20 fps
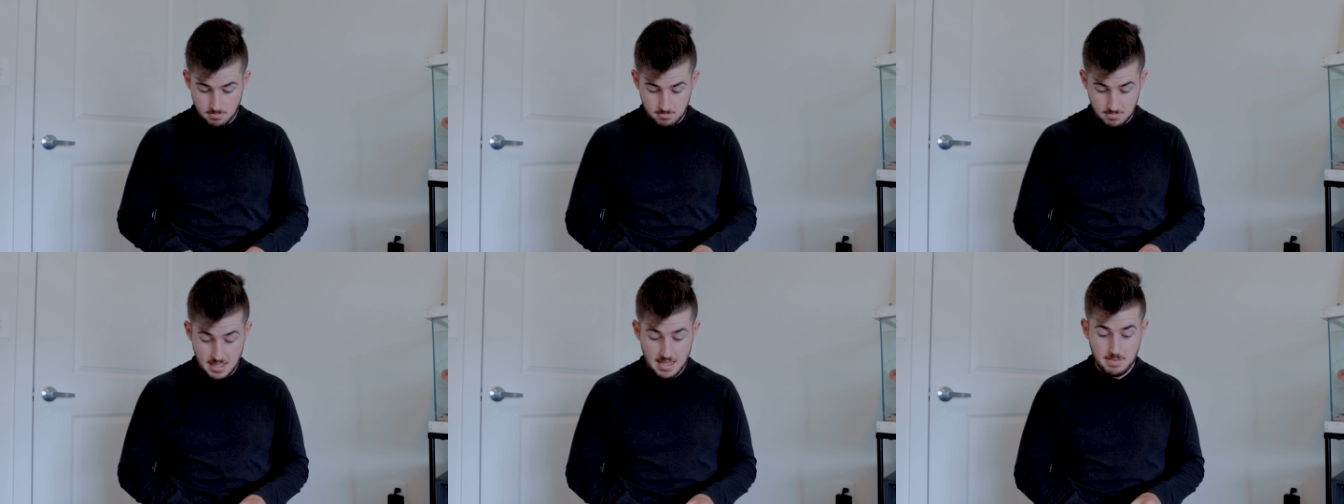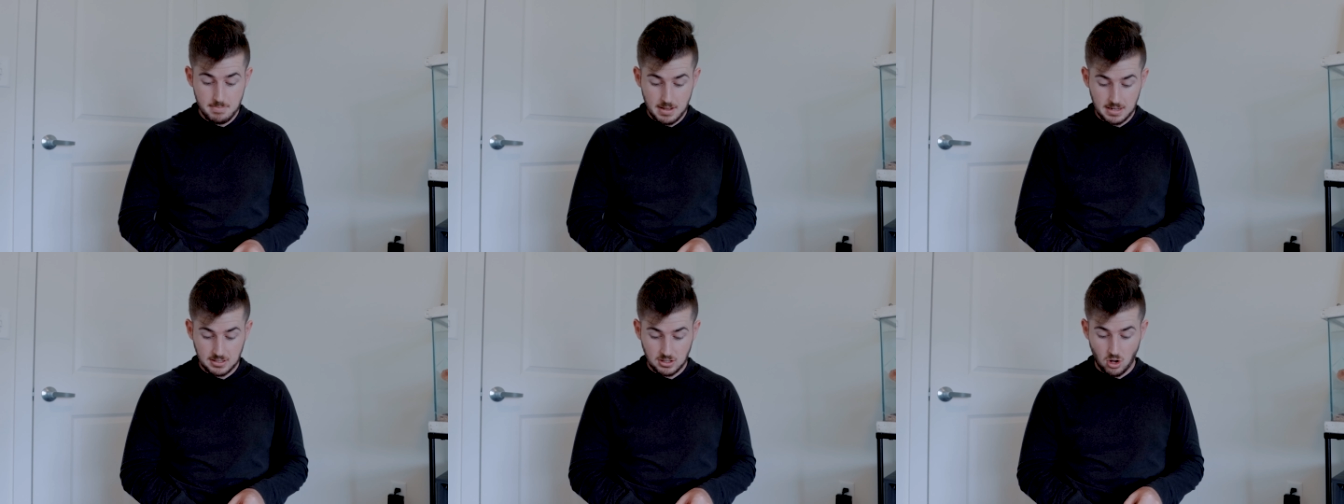
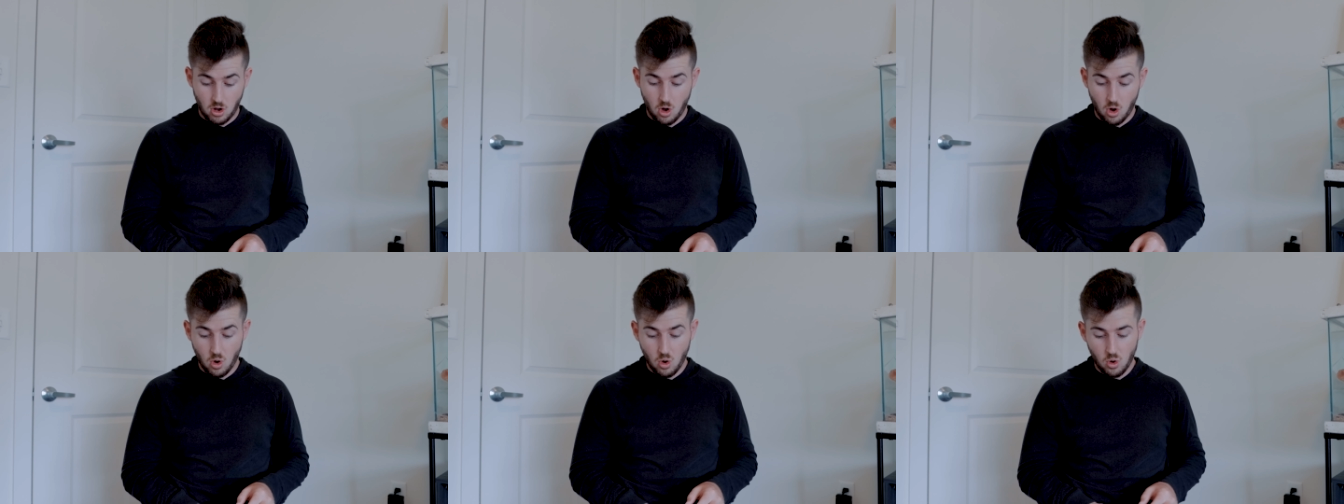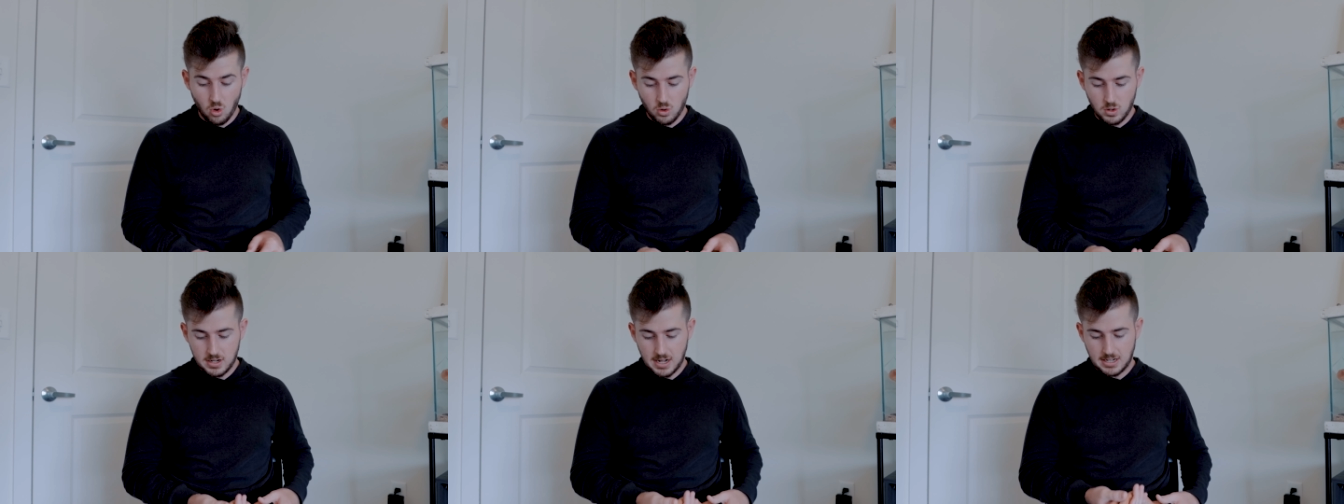them as a
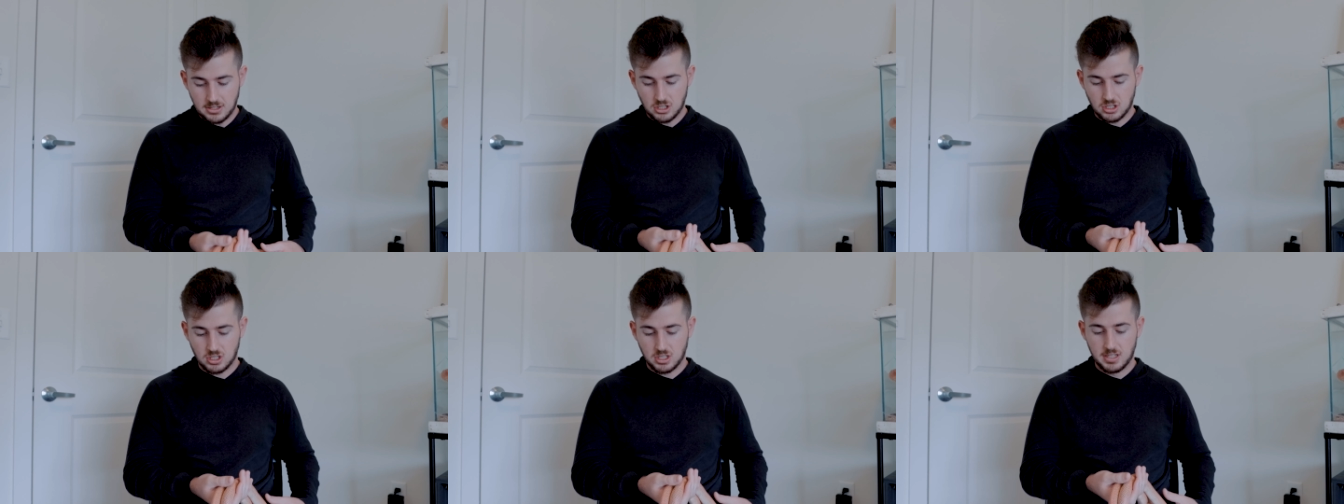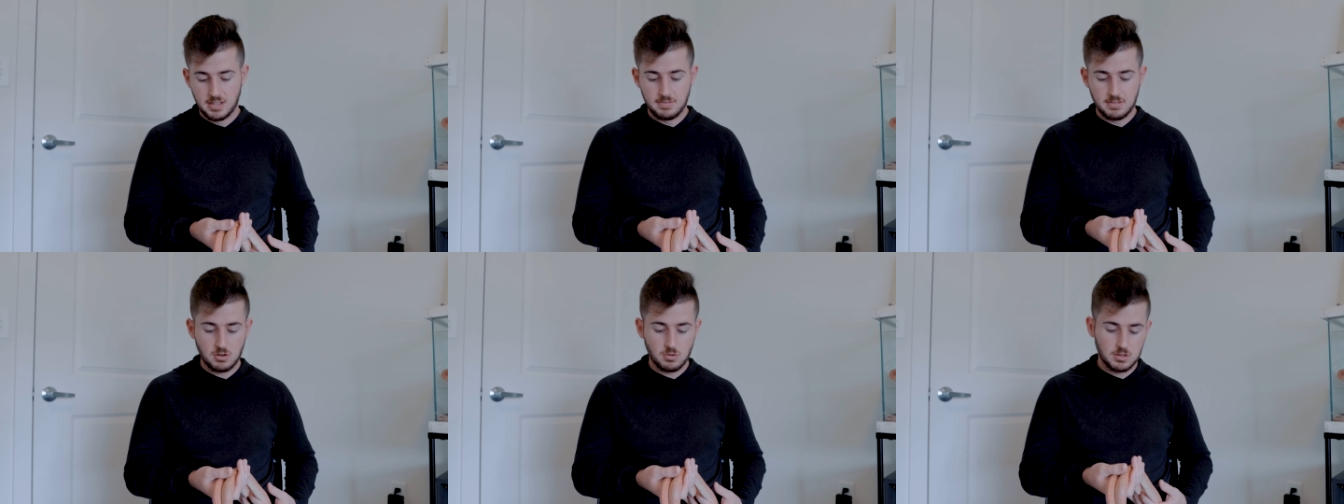whole, and not just
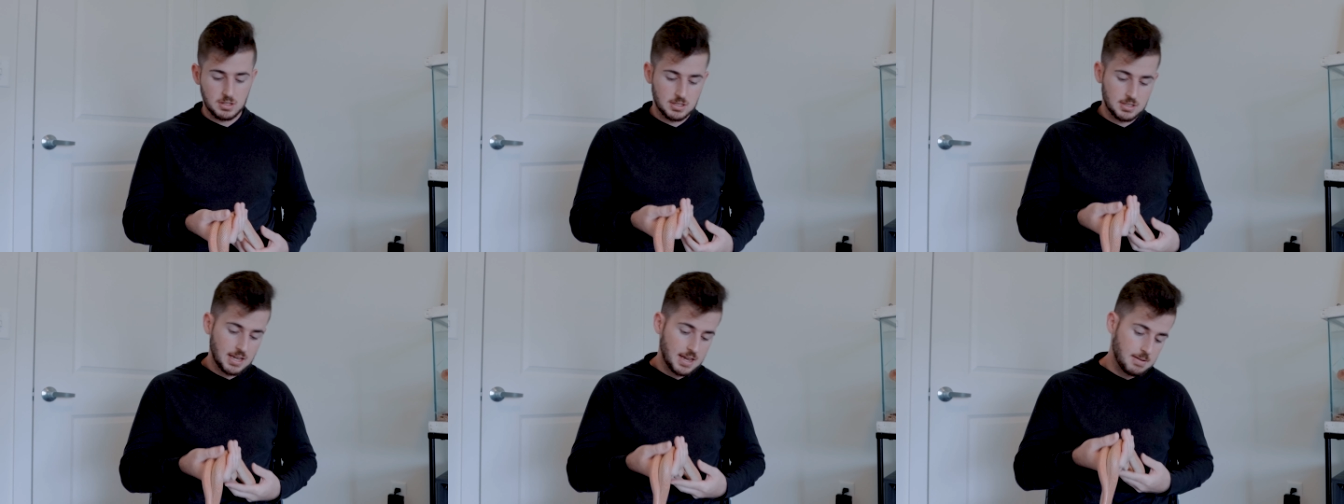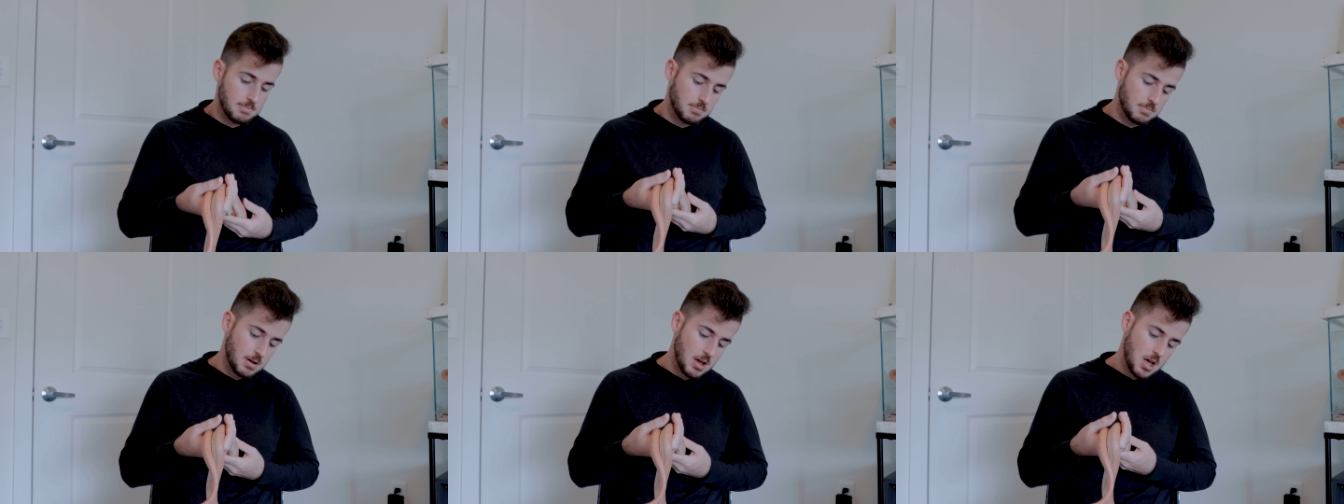living with the
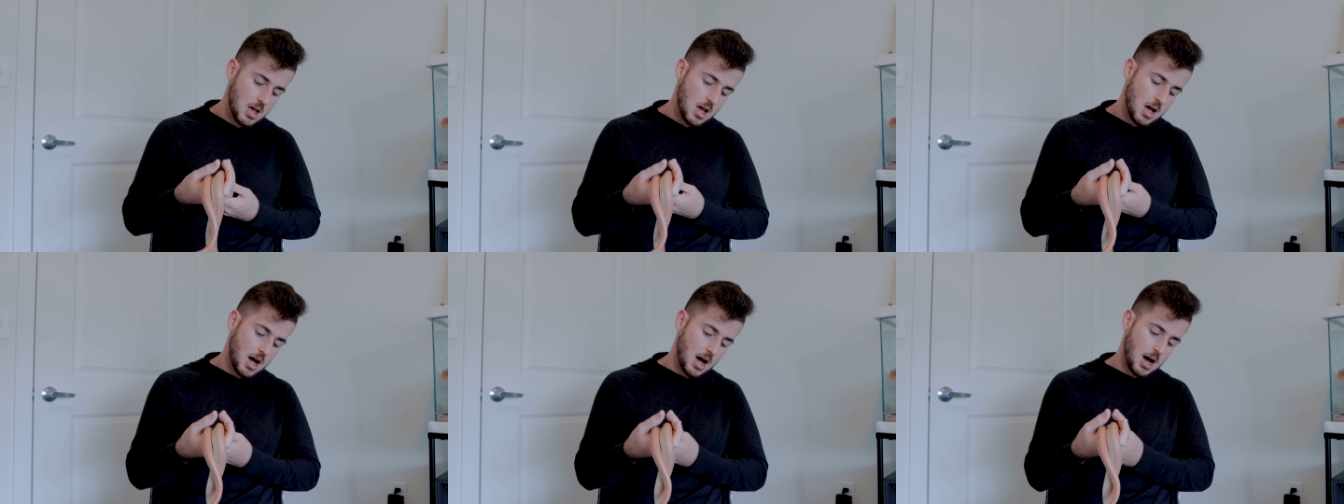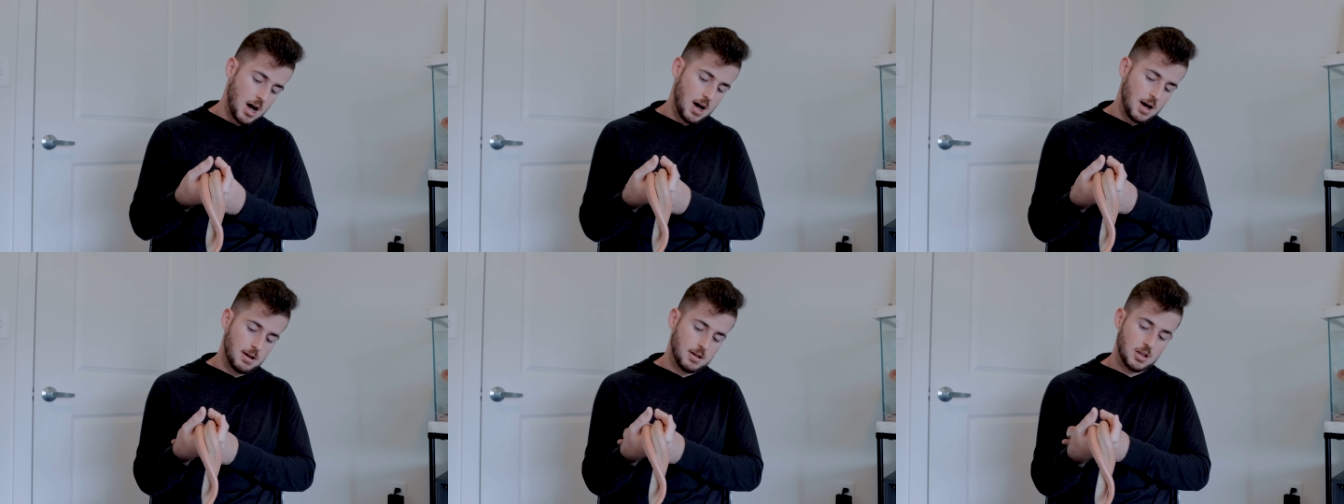same
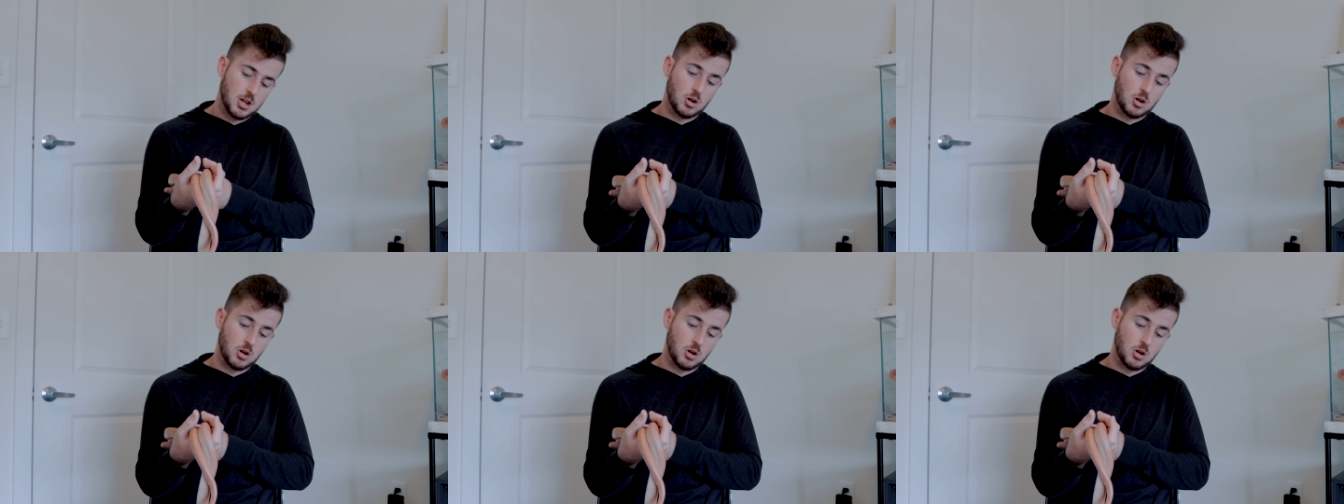uh,